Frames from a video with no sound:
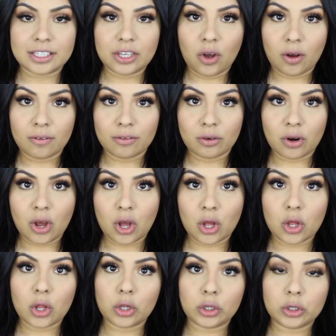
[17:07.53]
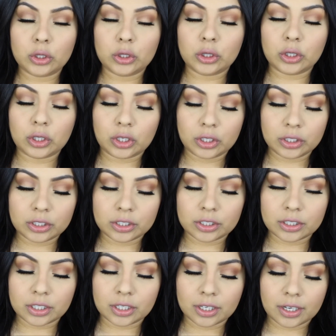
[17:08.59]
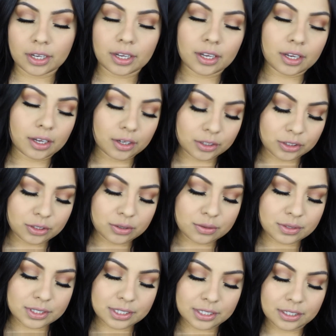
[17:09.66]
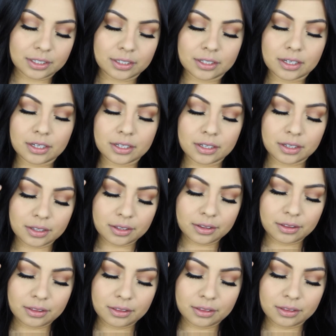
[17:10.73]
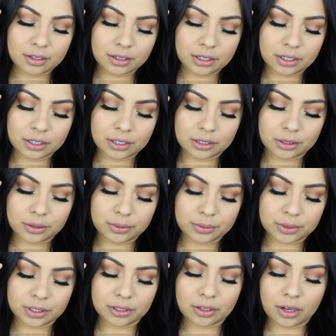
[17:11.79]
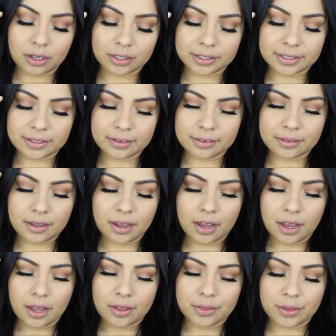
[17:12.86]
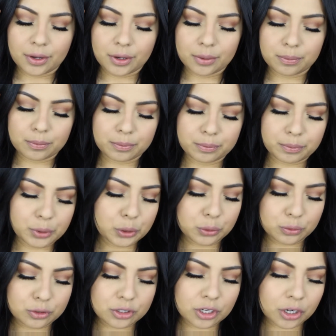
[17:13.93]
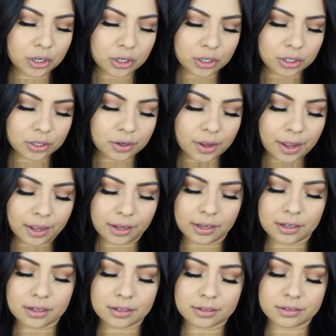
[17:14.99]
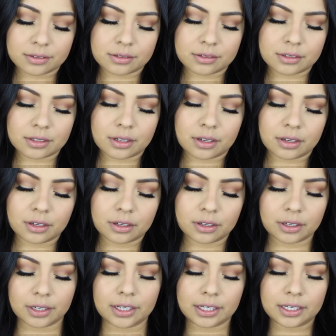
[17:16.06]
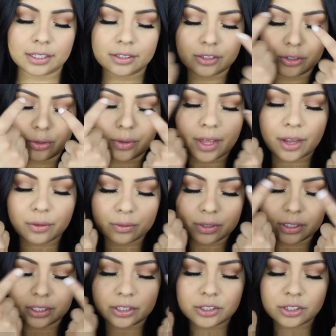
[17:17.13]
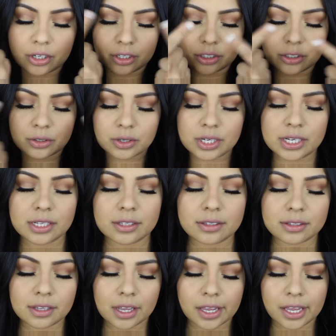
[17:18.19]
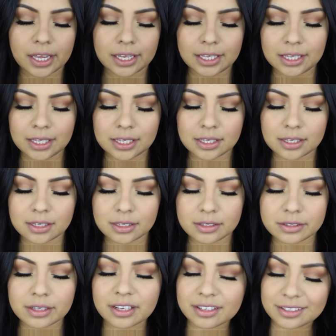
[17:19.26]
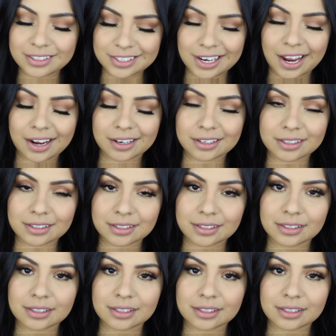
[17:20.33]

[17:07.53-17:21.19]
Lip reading: the overall look using the, what do you call it, the Pouter, and into that really dark crease is Jack's.